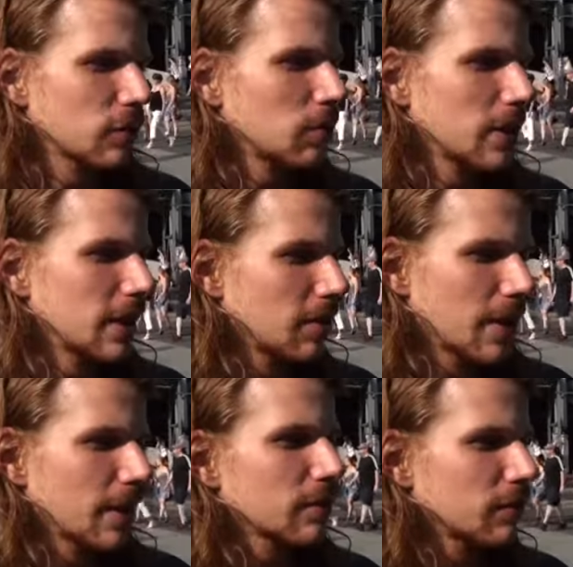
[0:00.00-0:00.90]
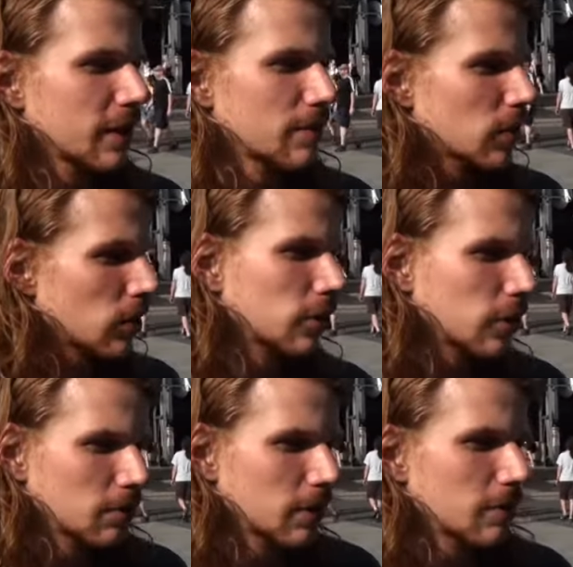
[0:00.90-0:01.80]
have to be American films or
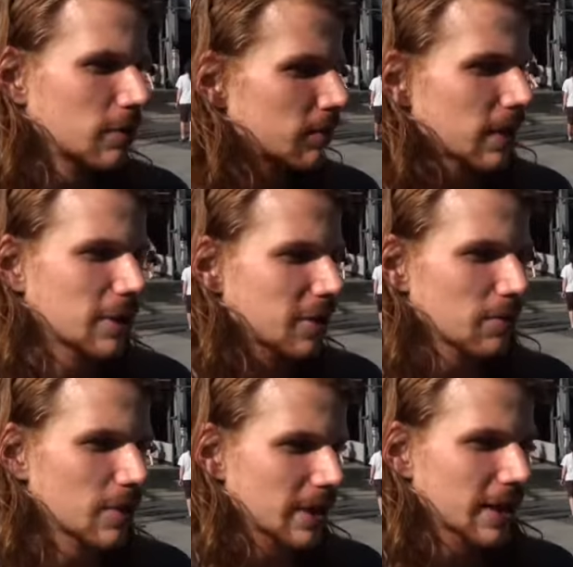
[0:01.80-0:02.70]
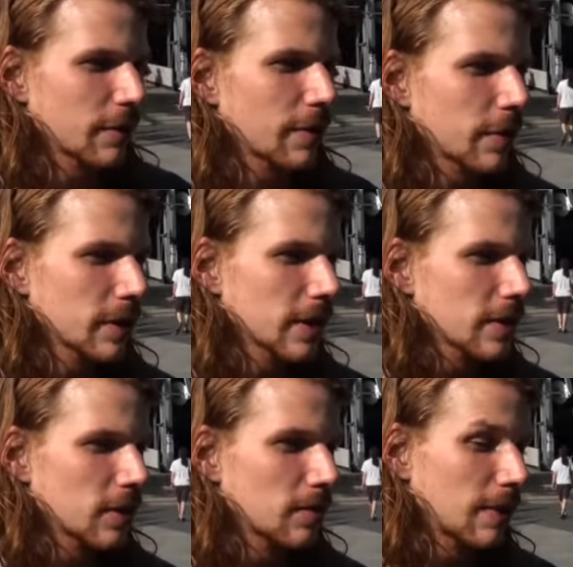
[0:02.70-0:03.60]
European films, I just watch everything
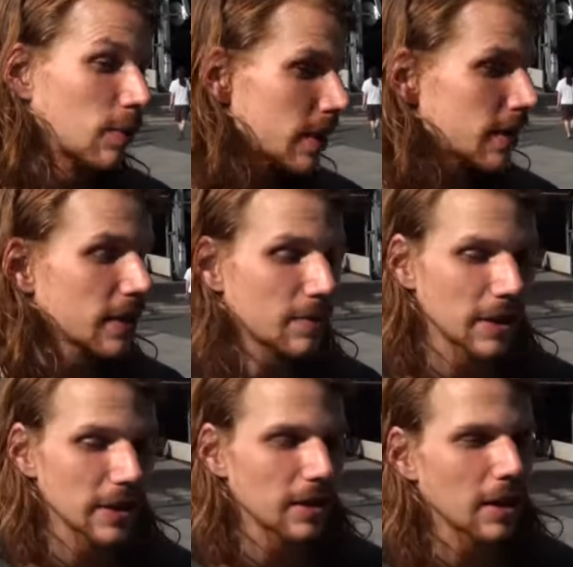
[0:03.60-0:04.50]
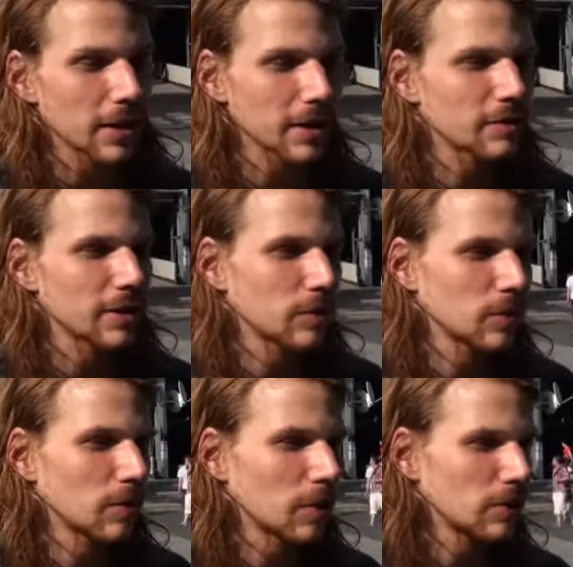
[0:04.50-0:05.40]
that's come. I want to see the Michael Haneke film
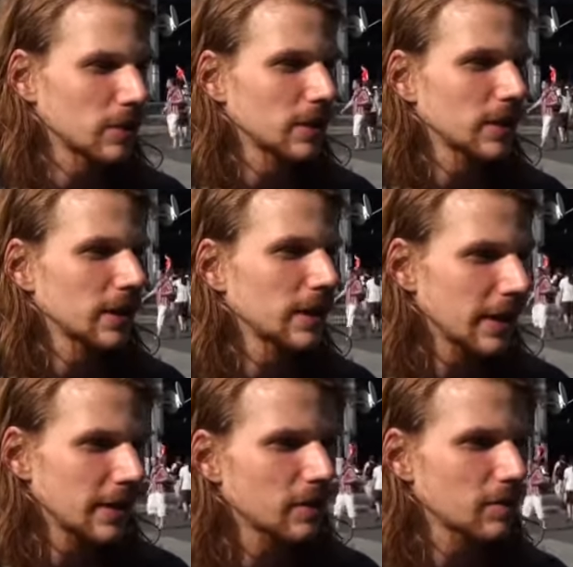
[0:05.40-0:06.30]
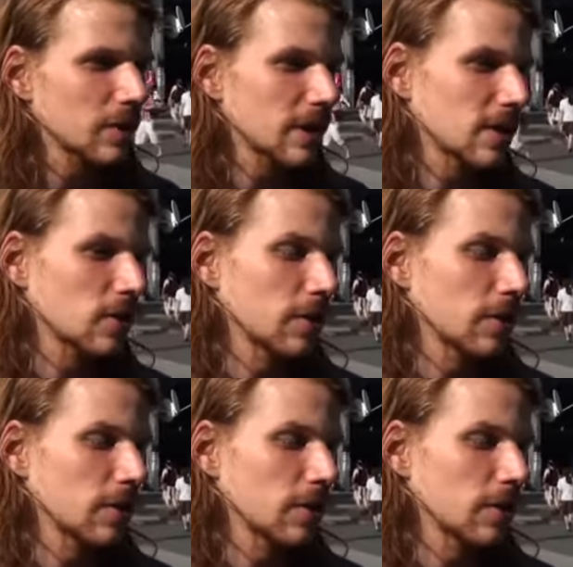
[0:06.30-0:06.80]
tomorrow here, but it's